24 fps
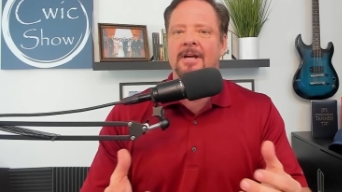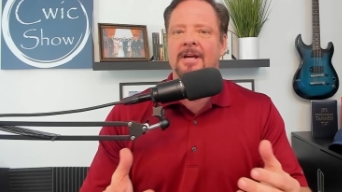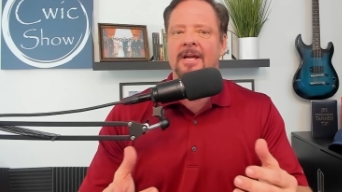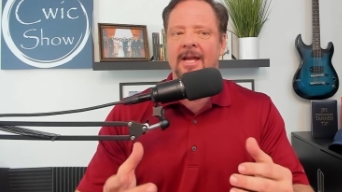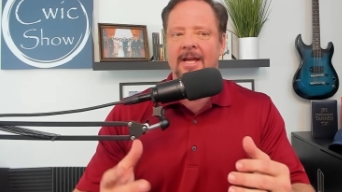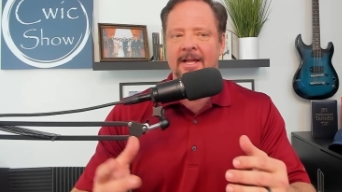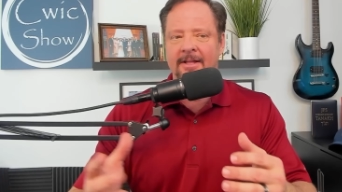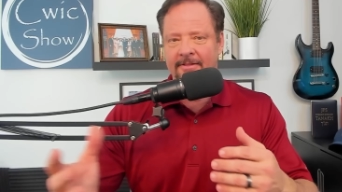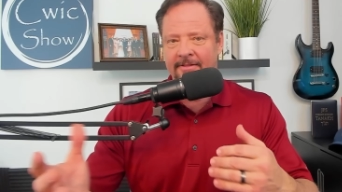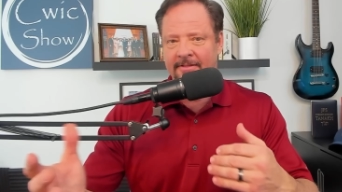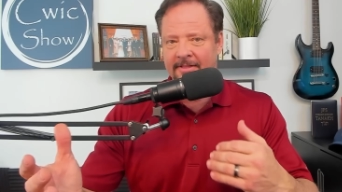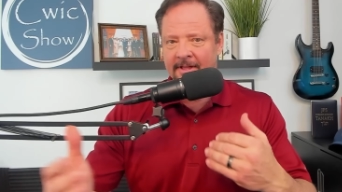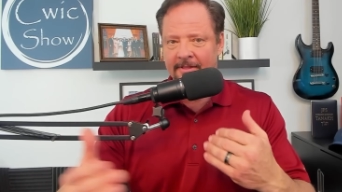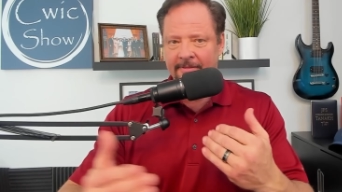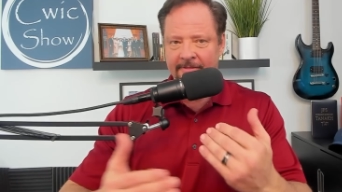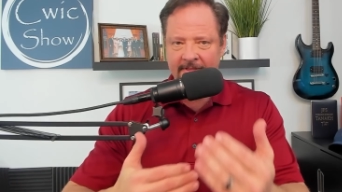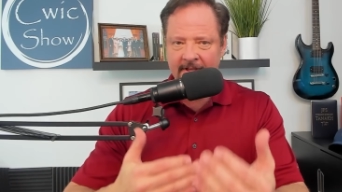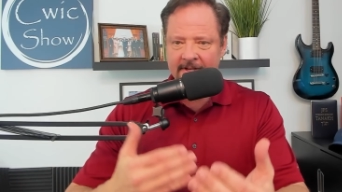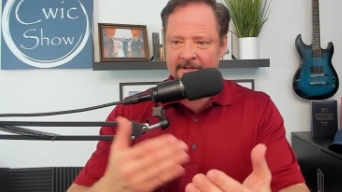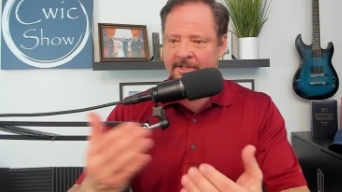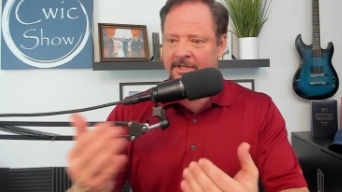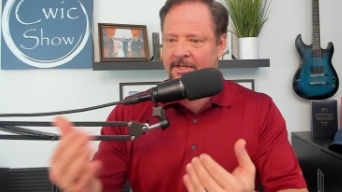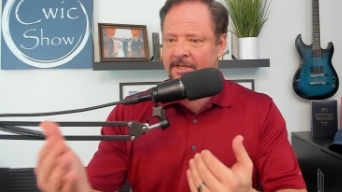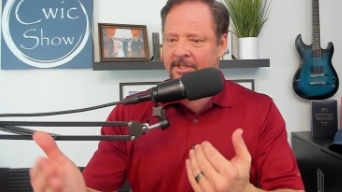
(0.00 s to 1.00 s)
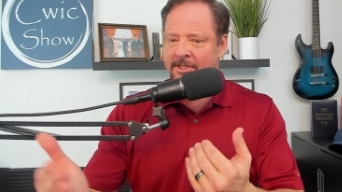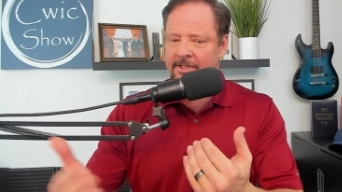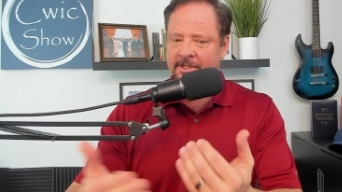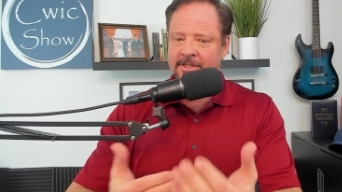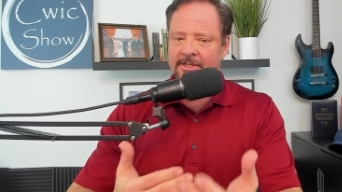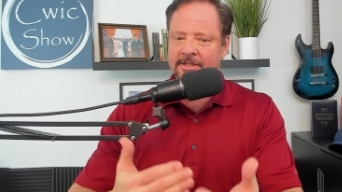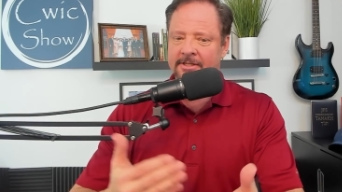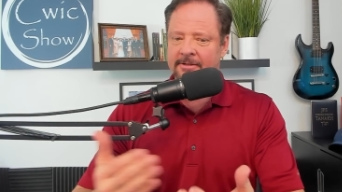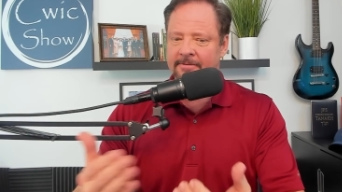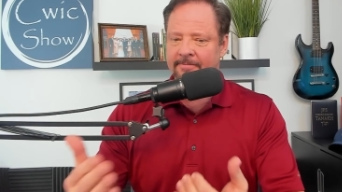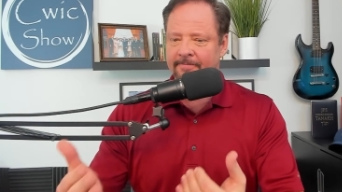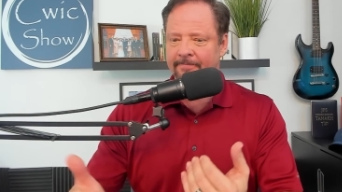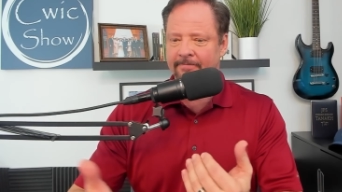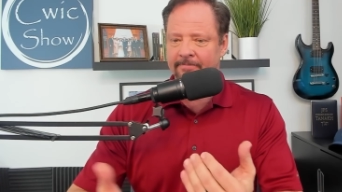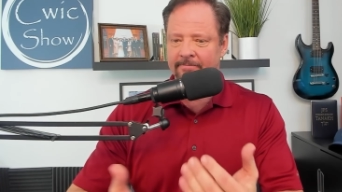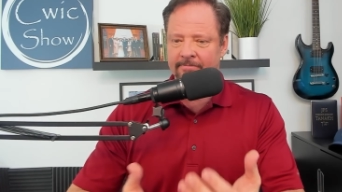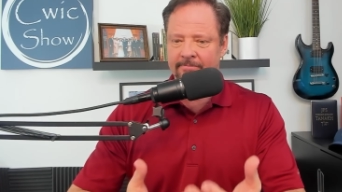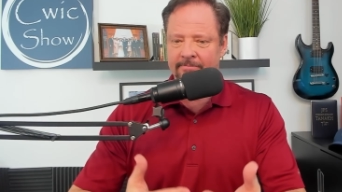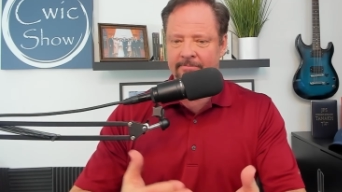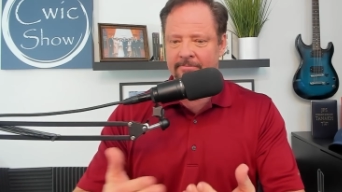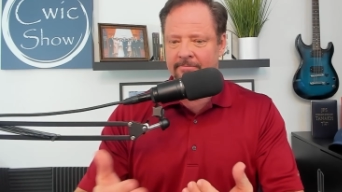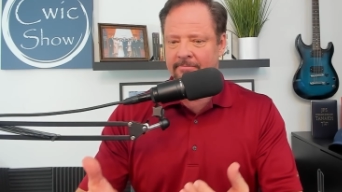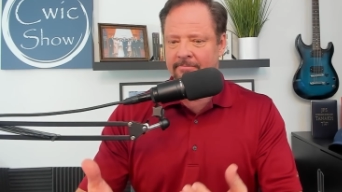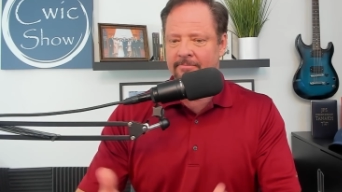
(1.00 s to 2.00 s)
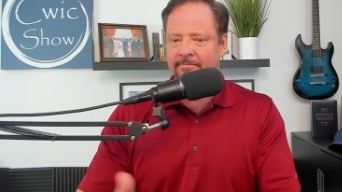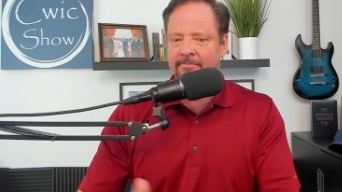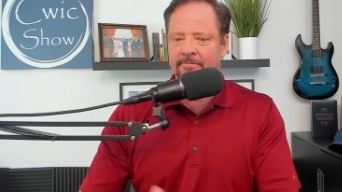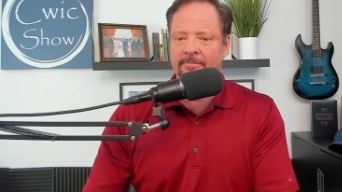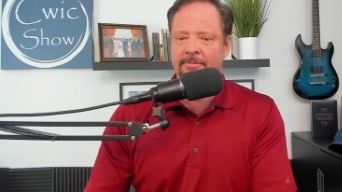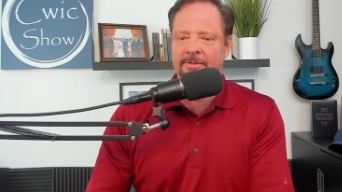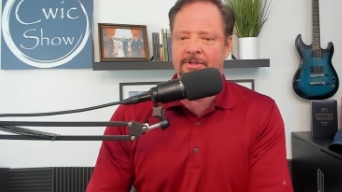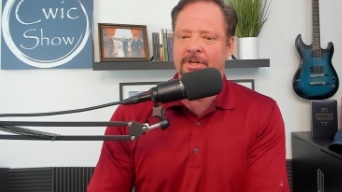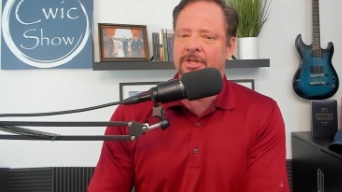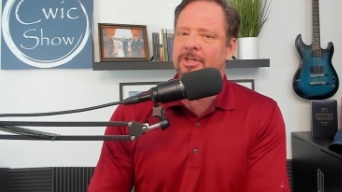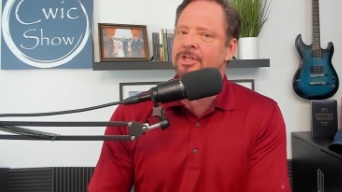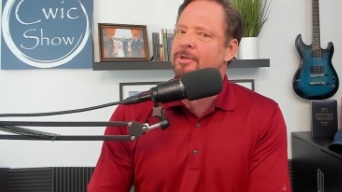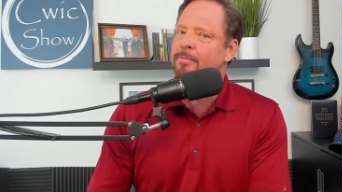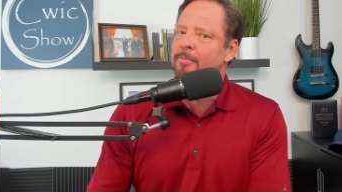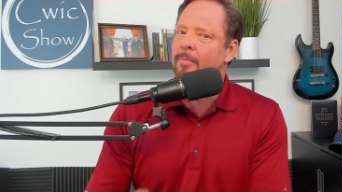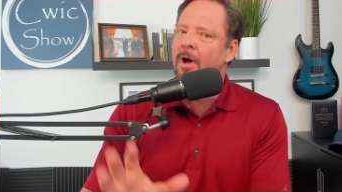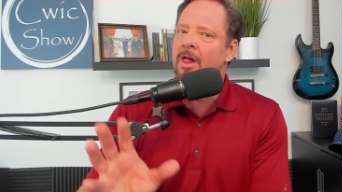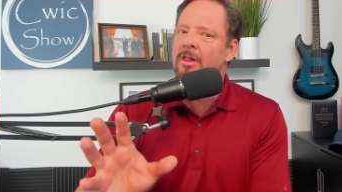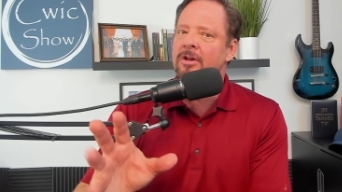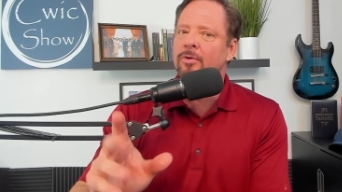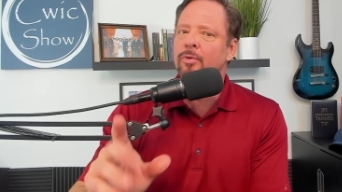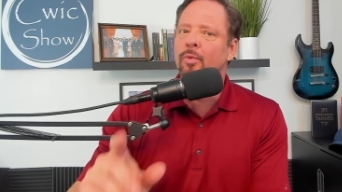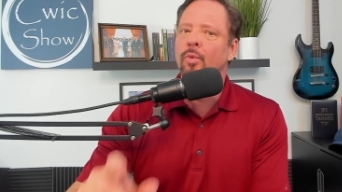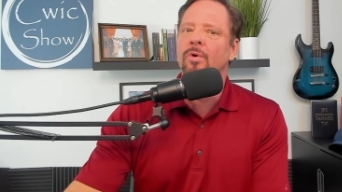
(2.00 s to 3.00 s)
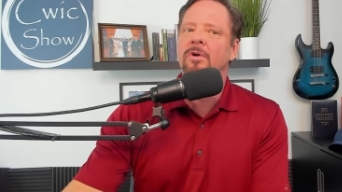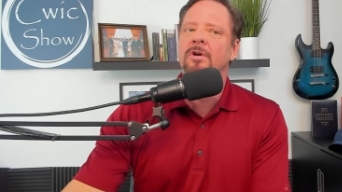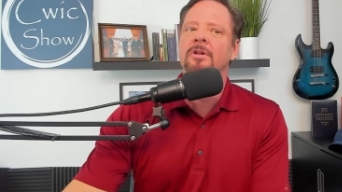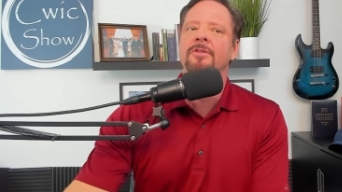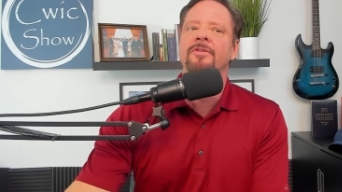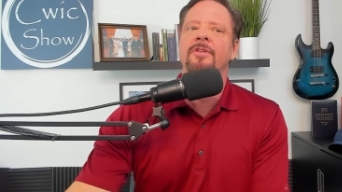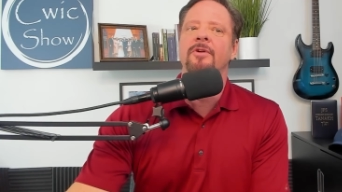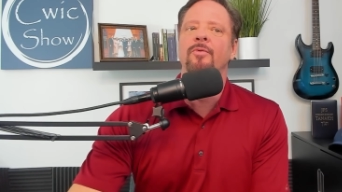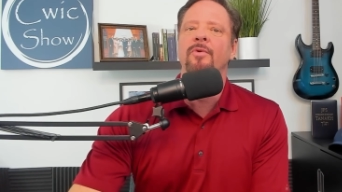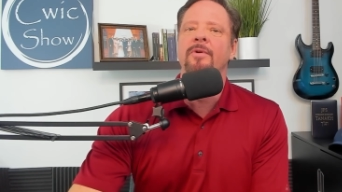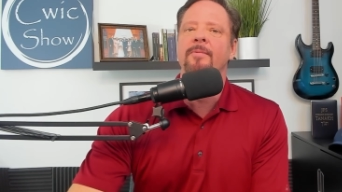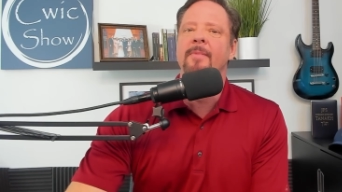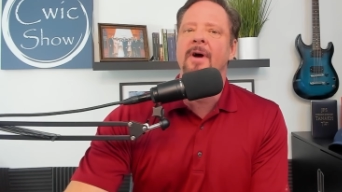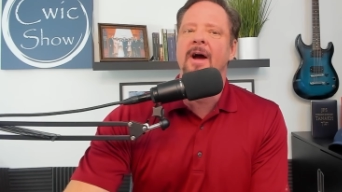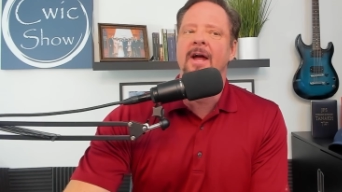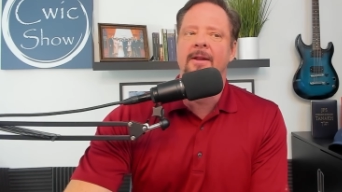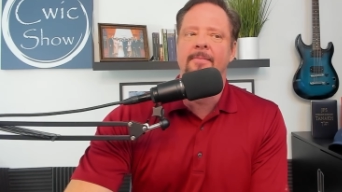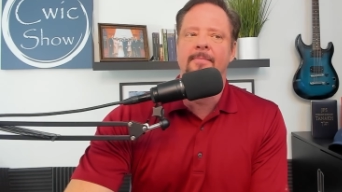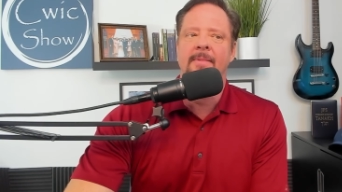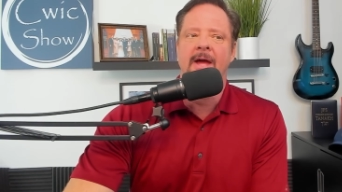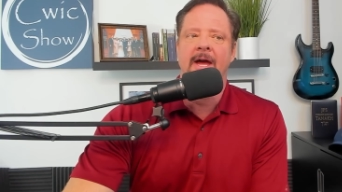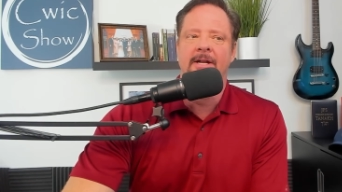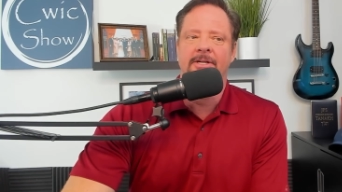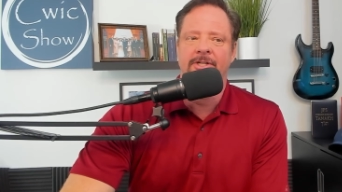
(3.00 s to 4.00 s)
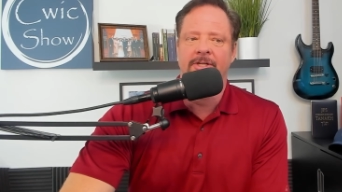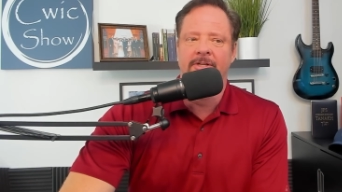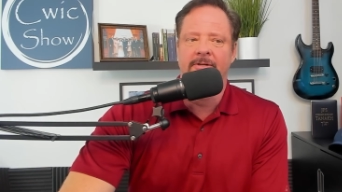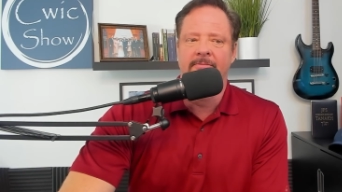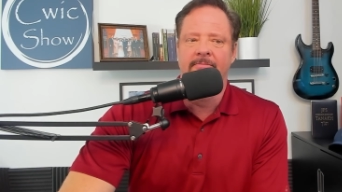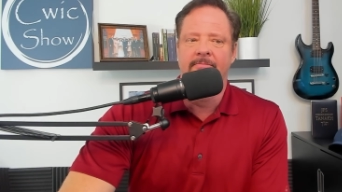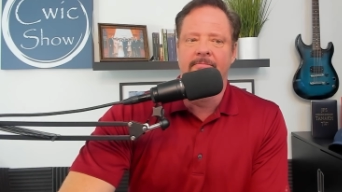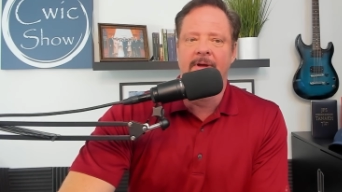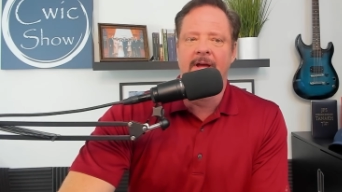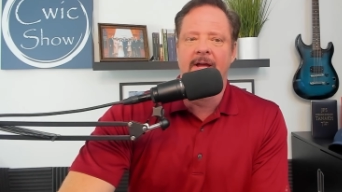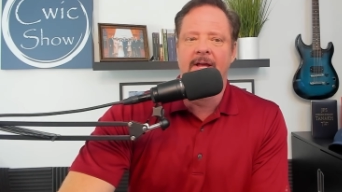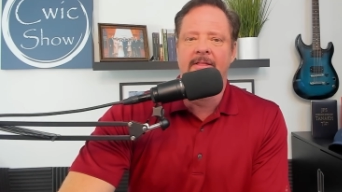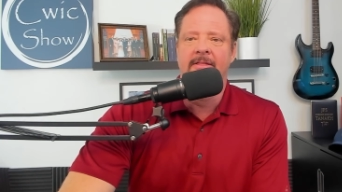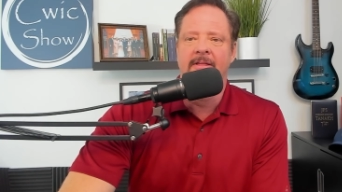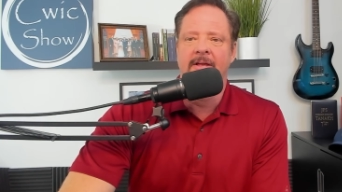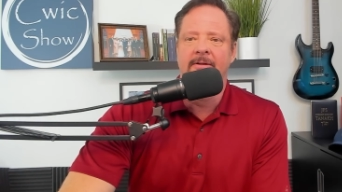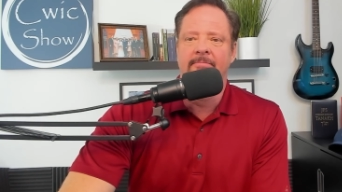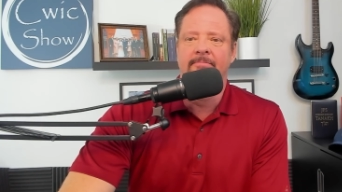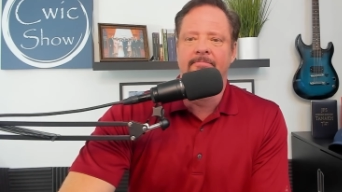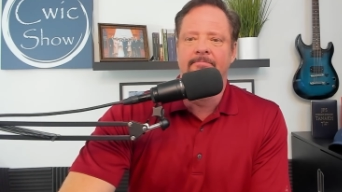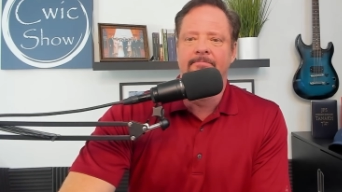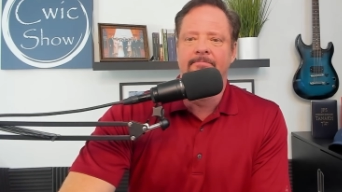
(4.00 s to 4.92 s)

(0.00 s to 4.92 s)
It's a smaller world than we might imagine back then.